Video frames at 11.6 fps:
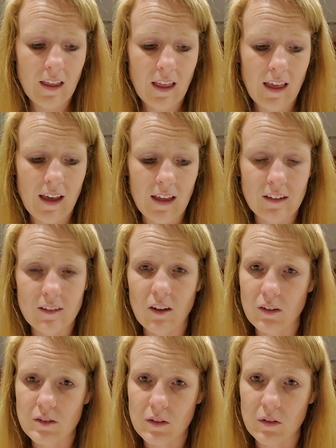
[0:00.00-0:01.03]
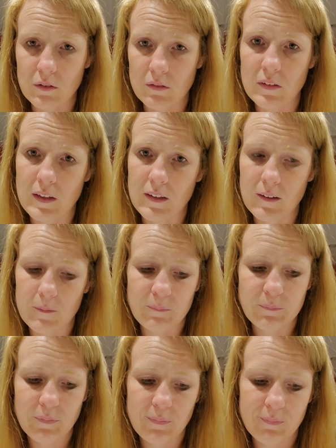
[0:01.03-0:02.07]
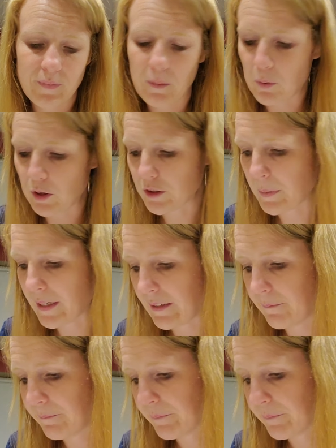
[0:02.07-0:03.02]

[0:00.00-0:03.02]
and also the push pin.